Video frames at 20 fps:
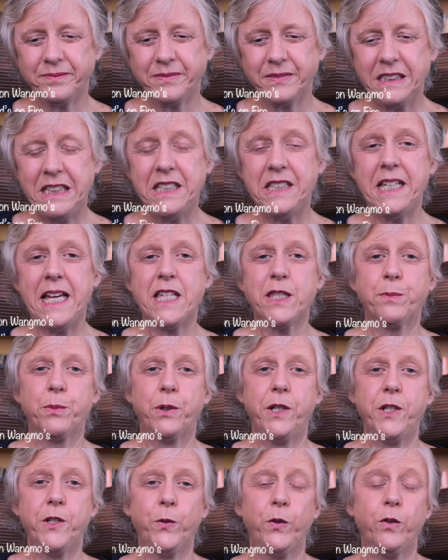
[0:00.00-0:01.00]
his
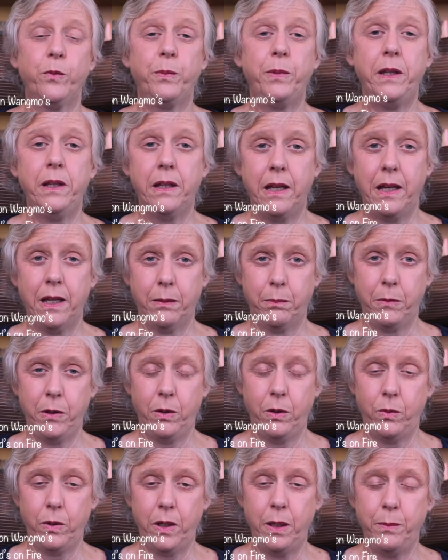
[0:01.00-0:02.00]
aspiration was to be like
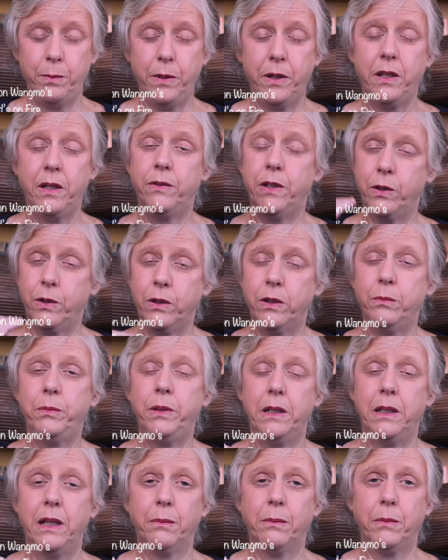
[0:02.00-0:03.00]
Milarepa, and if he couldn't
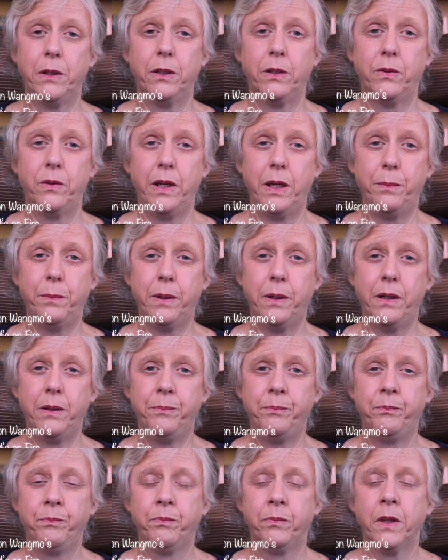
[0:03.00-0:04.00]
be like Milarepa,
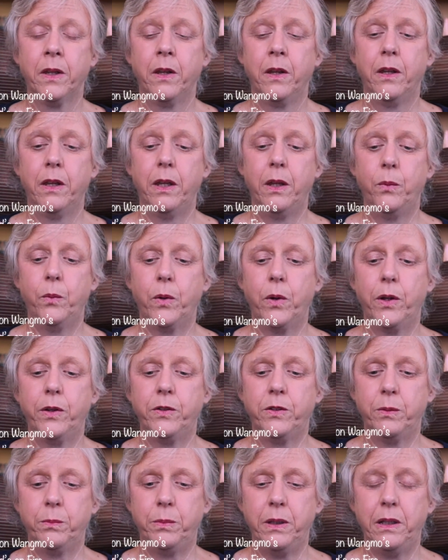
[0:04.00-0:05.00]
he wanted
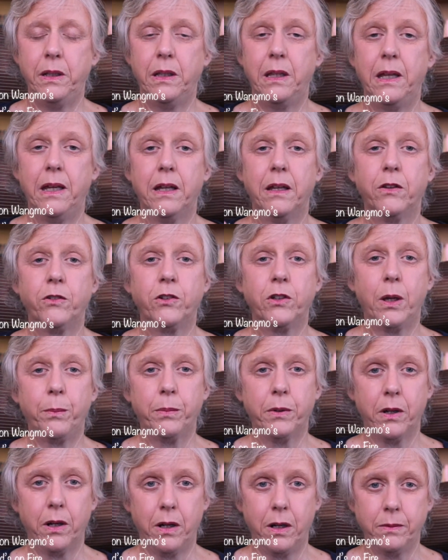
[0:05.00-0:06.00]
to be like
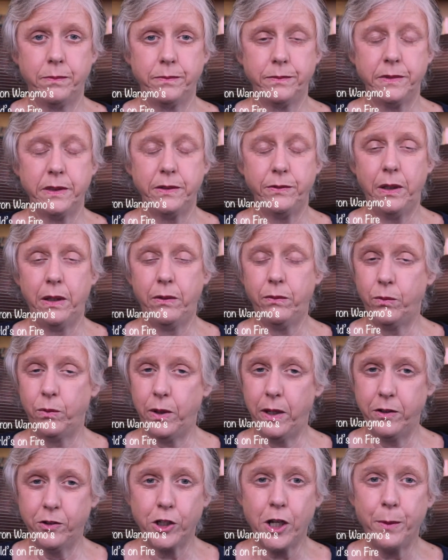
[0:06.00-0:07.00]
Shabkar. If you haven't
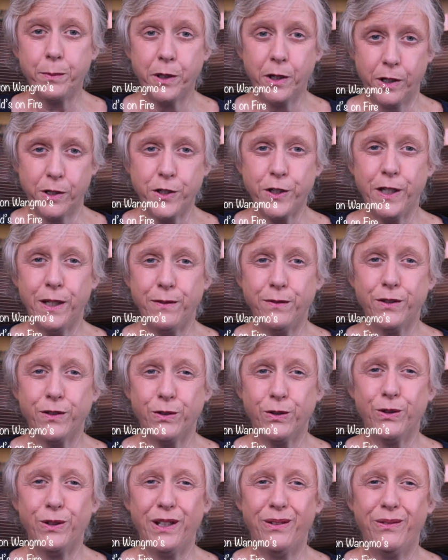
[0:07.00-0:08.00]
read Shabkar's life
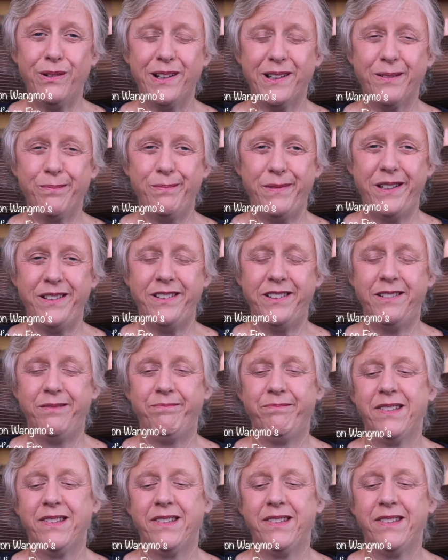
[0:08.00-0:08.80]
story, I recommend it.